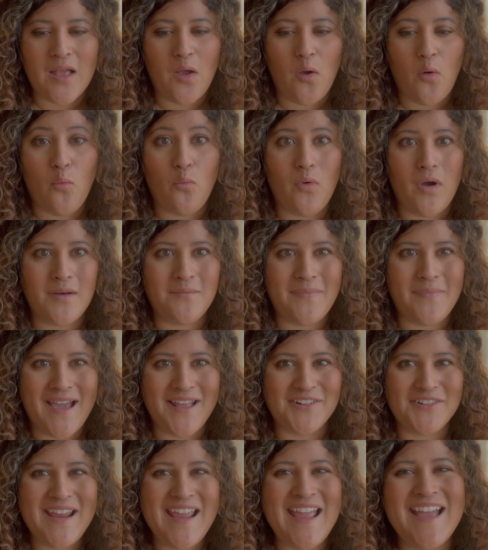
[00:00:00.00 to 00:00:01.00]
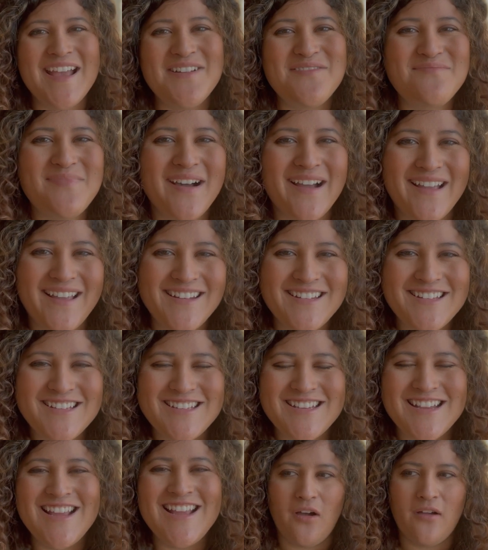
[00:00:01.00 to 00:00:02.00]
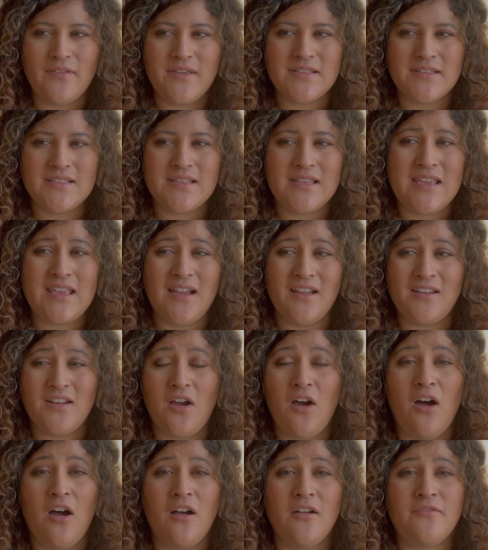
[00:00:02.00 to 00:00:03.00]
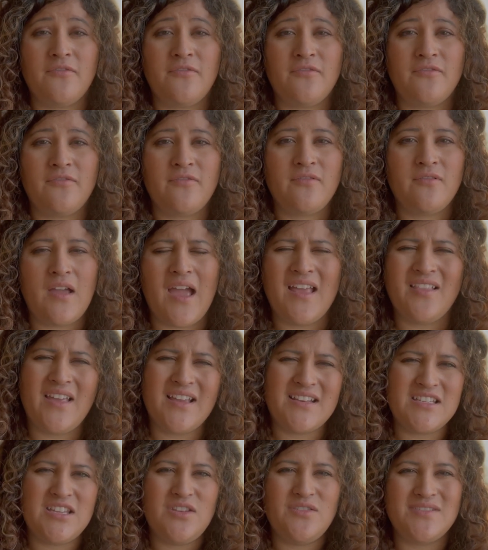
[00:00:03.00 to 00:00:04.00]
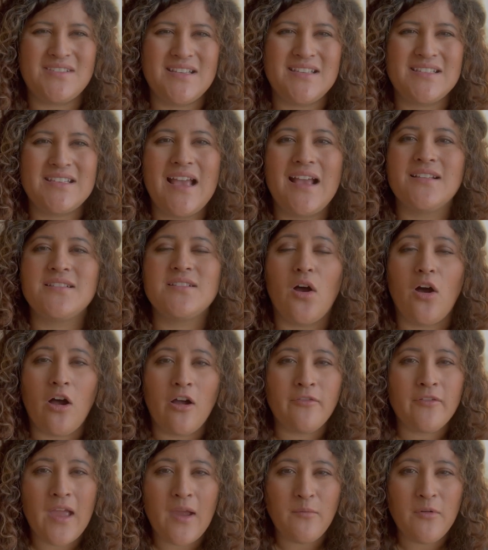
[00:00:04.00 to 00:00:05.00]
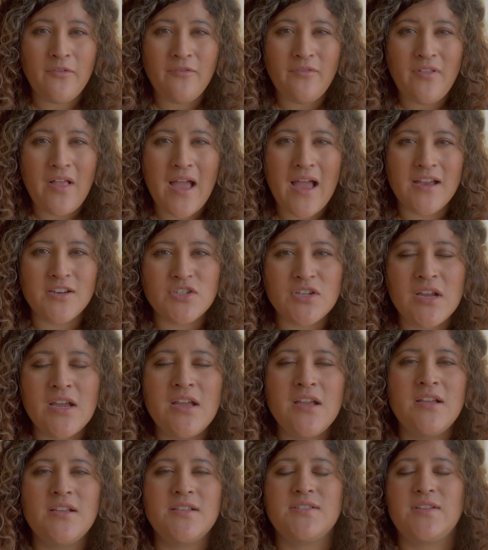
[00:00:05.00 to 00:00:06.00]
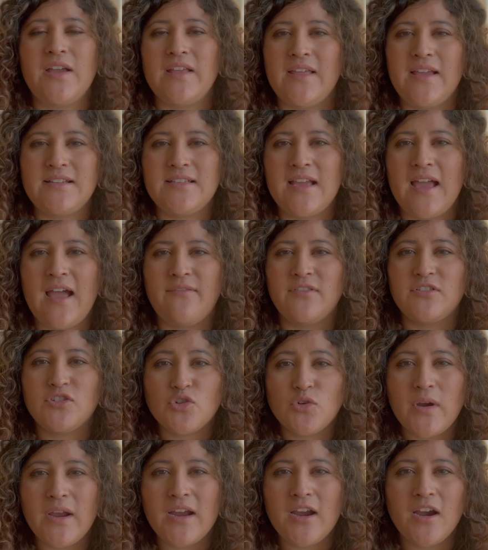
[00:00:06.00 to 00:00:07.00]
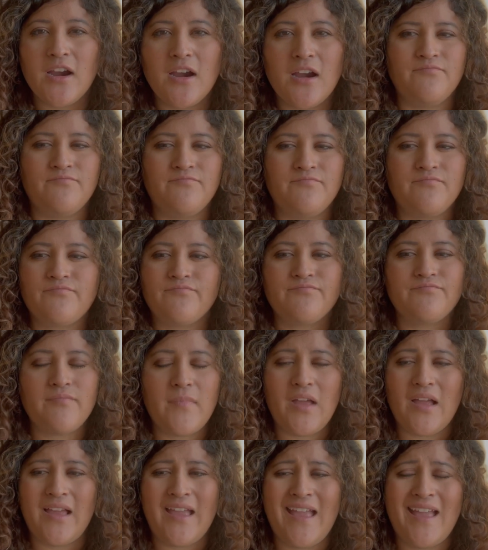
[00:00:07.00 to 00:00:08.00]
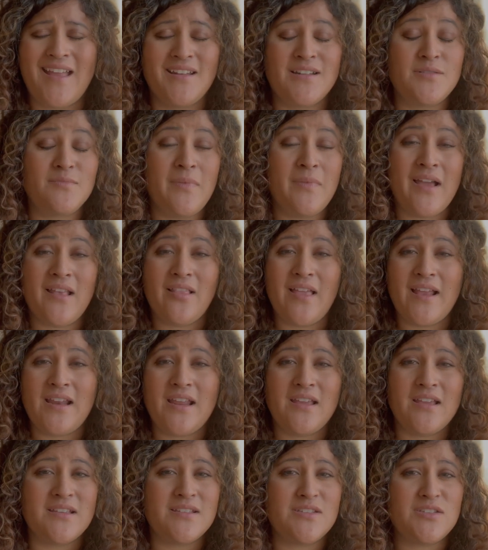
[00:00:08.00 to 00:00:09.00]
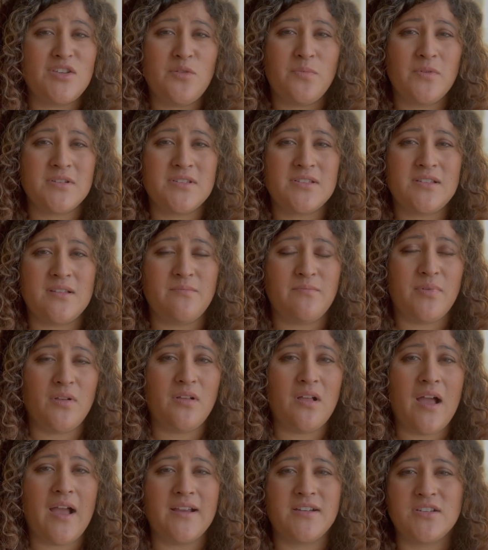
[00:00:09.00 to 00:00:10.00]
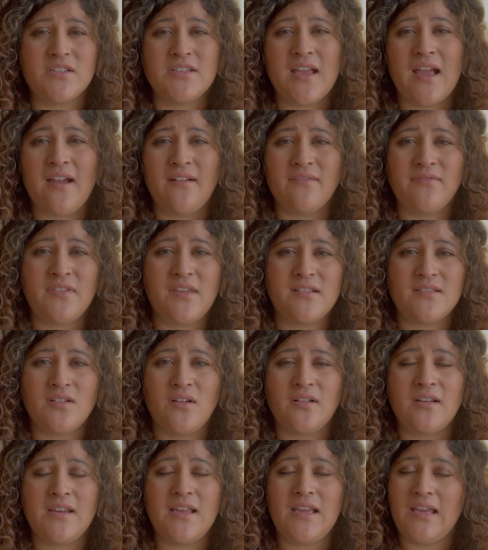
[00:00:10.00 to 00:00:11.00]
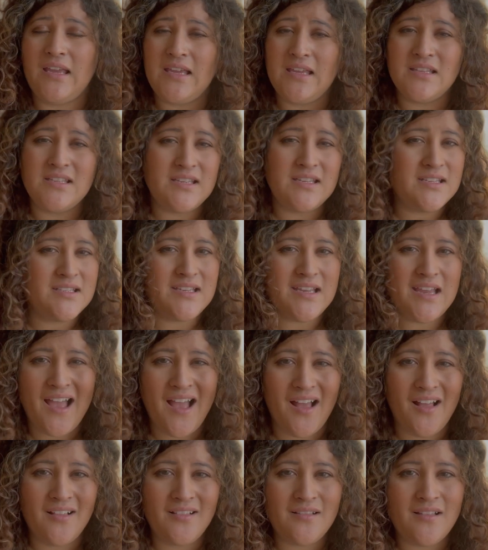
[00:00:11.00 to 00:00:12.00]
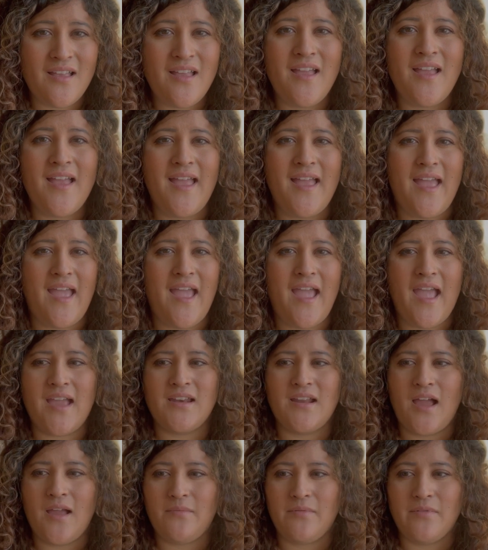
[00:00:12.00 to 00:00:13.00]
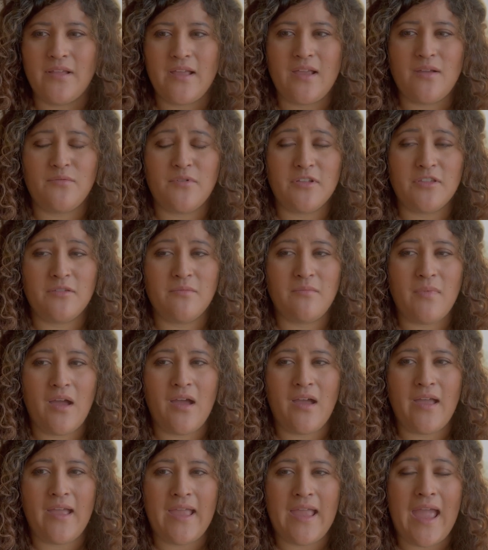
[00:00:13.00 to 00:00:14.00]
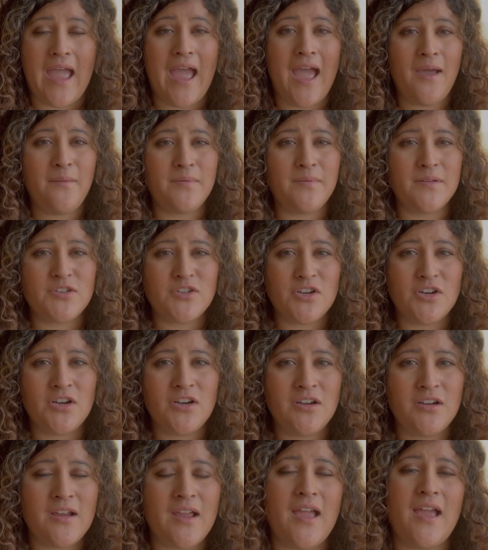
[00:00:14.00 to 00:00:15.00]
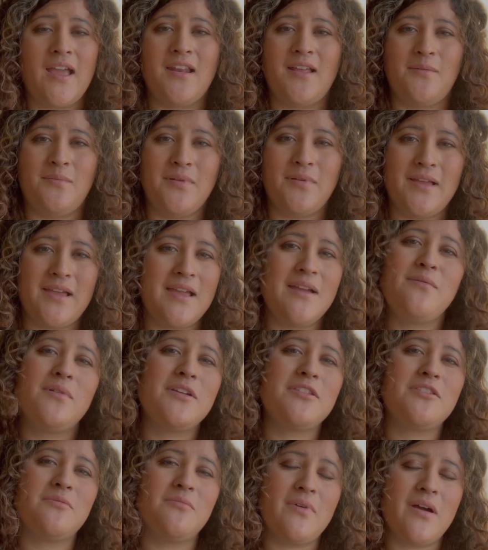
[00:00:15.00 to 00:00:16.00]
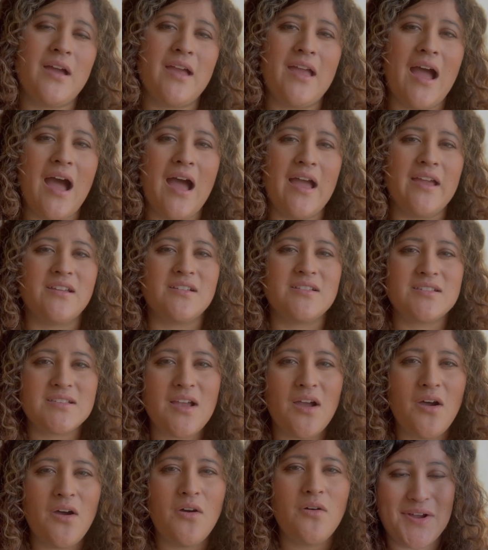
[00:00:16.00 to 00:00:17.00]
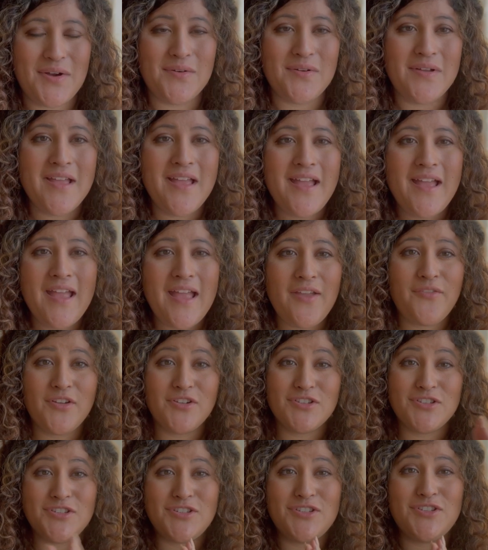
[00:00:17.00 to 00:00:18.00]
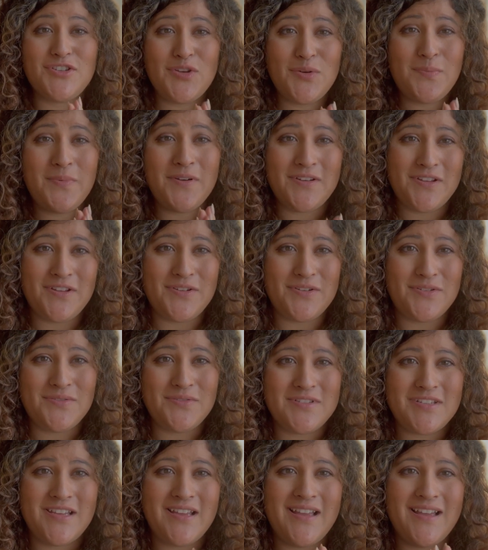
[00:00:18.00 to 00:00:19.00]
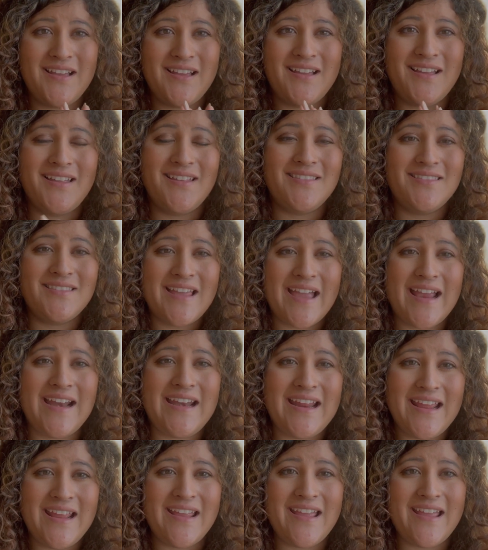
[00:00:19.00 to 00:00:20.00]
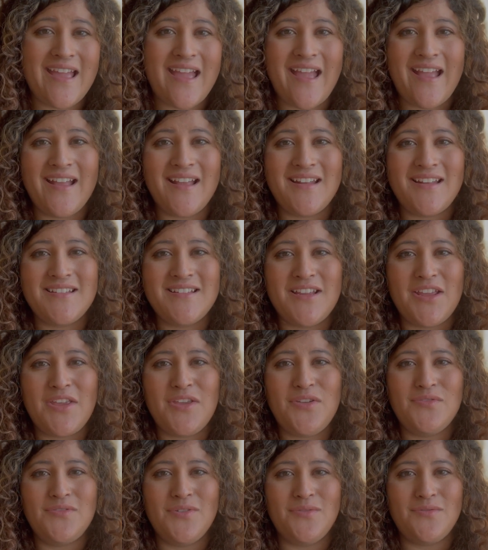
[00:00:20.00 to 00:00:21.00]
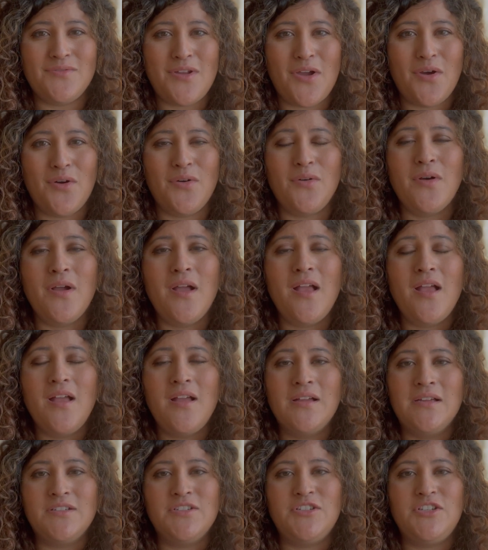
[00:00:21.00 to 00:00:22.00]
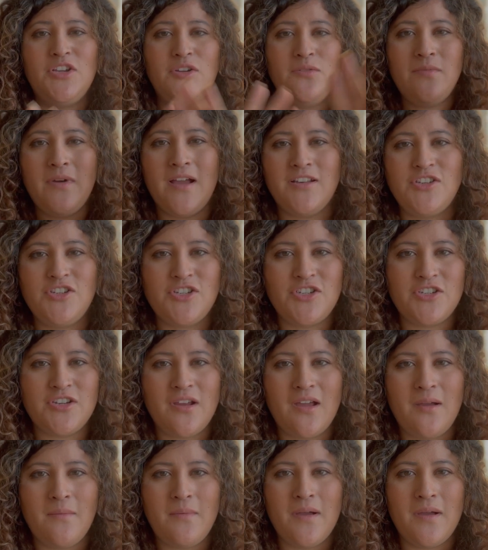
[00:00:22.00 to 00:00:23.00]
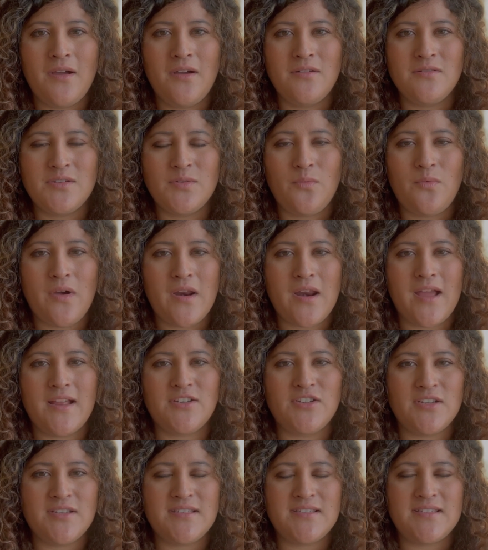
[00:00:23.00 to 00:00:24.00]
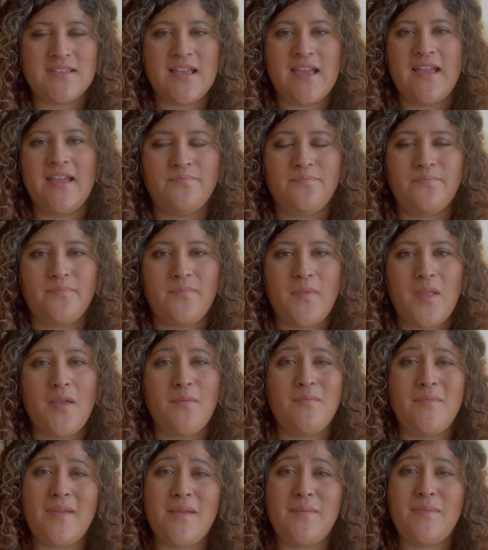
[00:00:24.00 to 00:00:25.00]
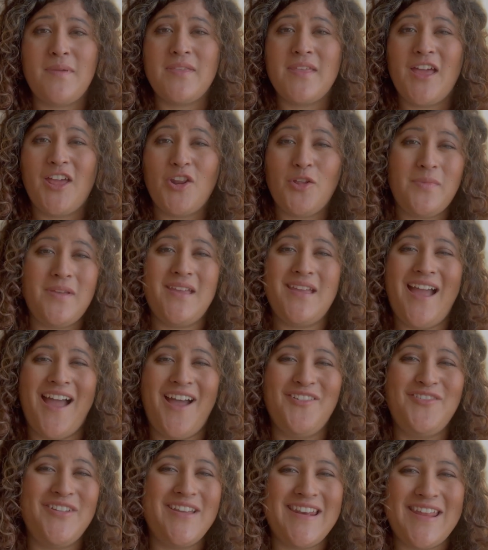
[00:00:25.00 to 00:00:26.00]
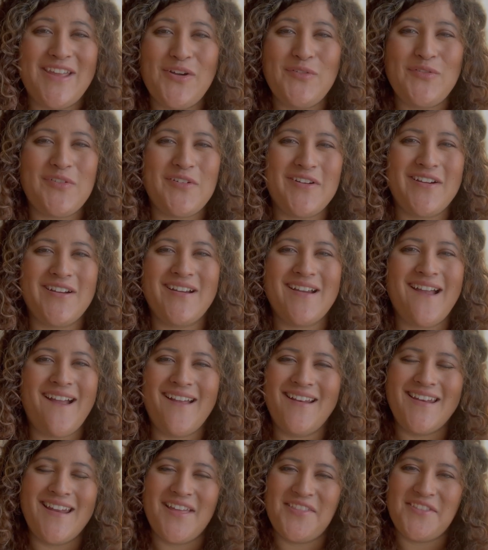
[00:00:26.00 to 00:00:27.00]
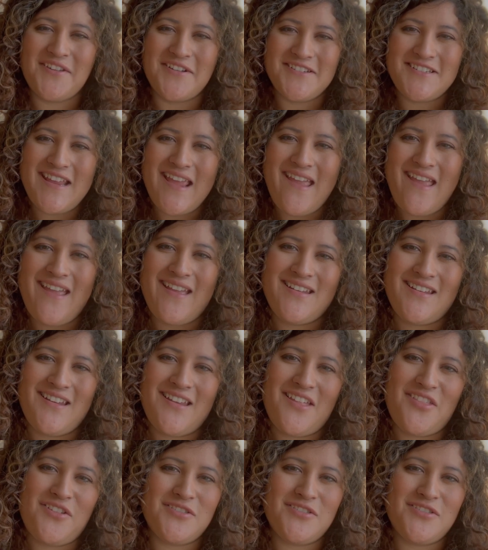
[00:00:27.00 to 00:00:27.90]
one battery, but obviously I like to use this as off-camera flash. So I like to have a trigger, and my lighting is super simple. I just have things on eTTL, and I play with my aperture and I play with my ISO. If you're super new to lighting and you don't know too much about what I just said, maybe that'll be a video for another day and another